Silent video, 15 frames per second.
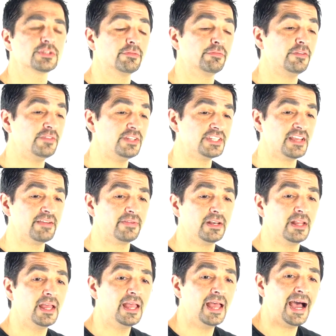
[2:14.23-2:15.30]
So 57
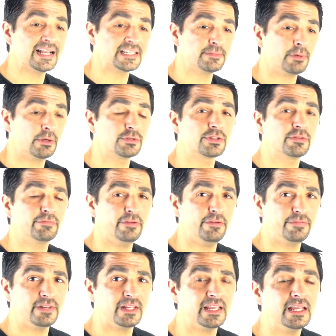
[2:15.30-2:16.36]
as opposed to
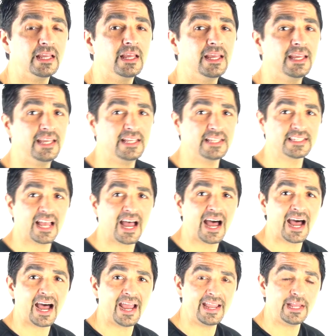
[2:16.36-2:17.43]
50 is a
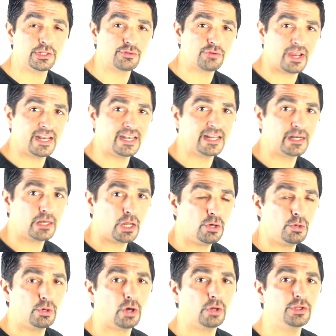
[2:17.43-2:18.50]
higher training
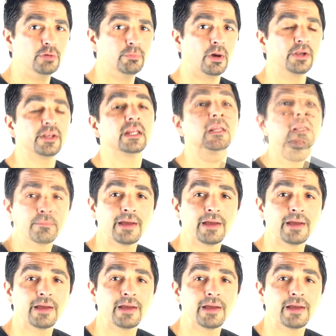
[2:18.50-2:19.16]
load on your body.